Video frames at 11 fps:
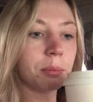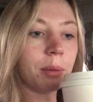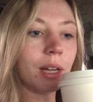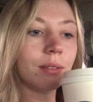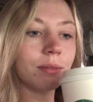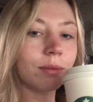
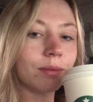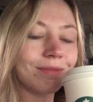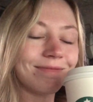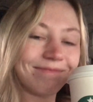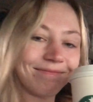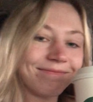But
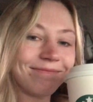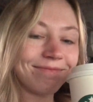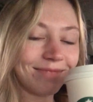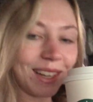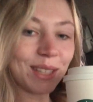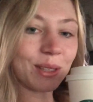
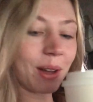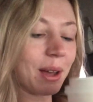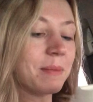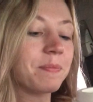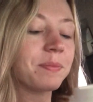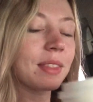it's okay.